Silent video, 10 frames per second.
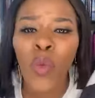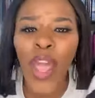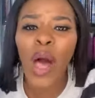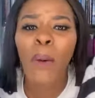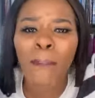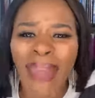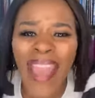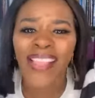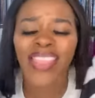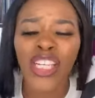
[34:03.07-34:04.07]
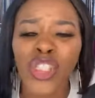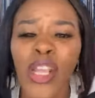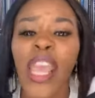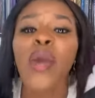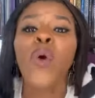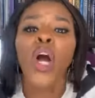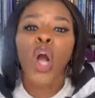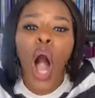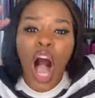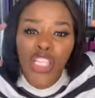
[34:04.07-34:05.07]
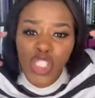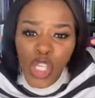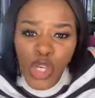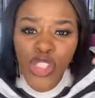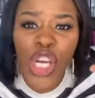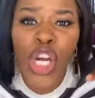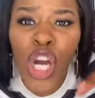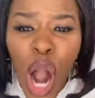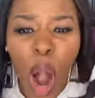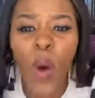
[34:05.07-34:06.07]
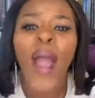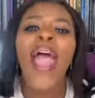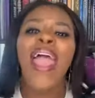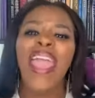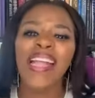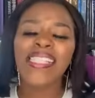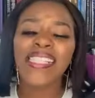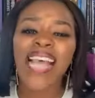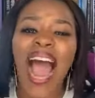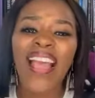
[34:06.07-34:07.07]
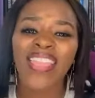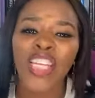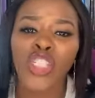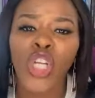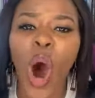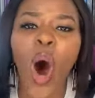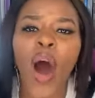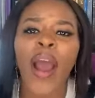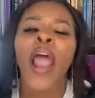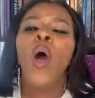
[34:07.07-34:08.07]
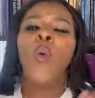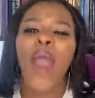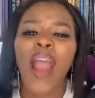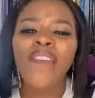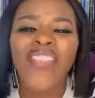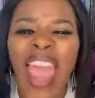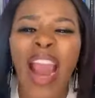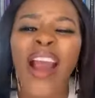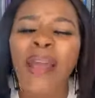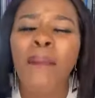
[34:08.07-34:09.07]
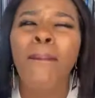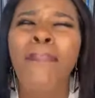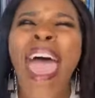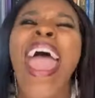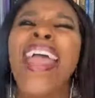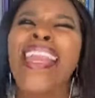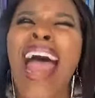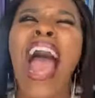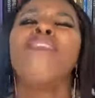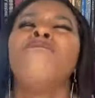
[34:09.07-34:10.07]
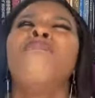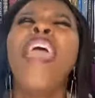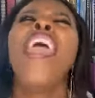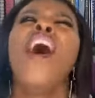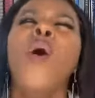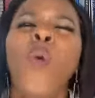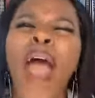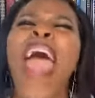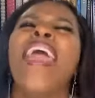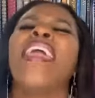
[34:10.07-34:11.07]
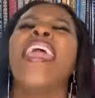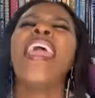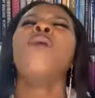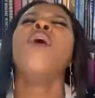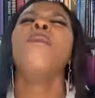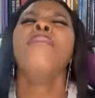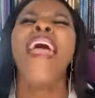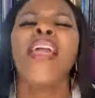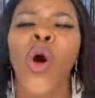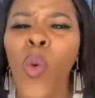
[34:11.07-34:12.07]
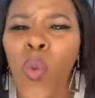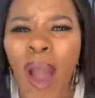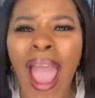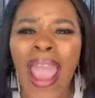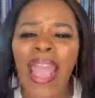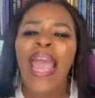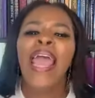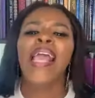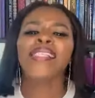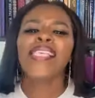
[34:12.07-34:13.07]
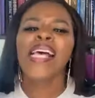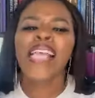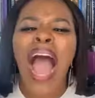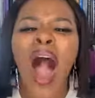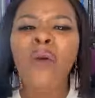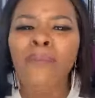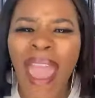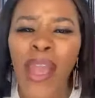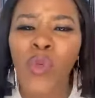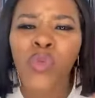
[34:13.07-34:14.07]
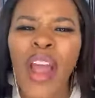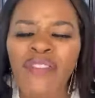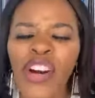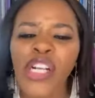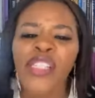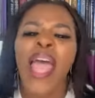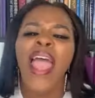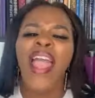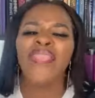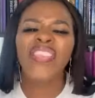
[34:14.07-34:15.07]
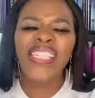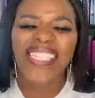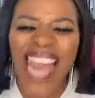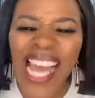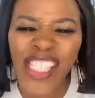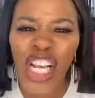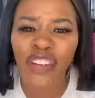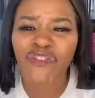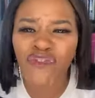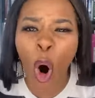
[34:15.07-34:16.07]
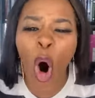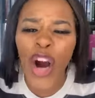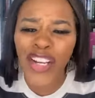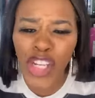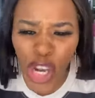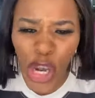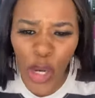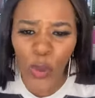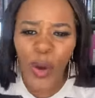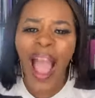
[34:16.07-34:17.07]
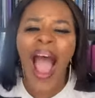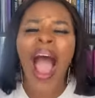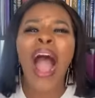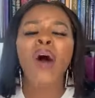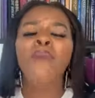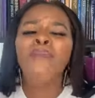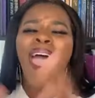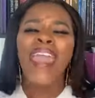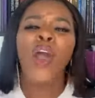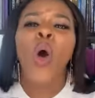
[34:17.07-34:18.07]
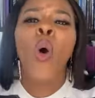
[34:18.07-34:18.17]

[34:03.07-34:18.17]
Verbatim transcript: will make the, he will cause you to go inside the door where there may not be a way. He will make a way. He says, I'll make rivers in the desert for you you. I'll make